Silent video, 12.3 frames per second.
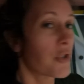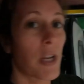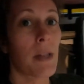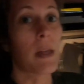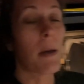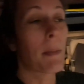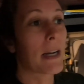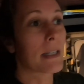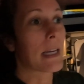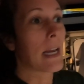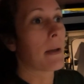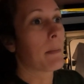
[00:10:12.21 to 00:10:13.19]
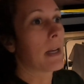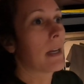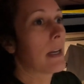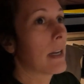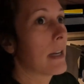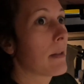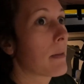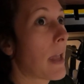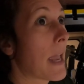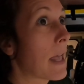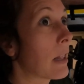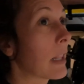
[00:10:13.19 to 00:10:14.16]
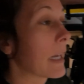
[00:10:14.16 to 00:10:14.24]
Just got back to camp and it is
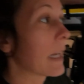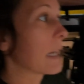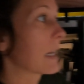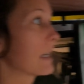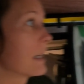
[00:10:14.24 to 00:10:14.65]
hailing.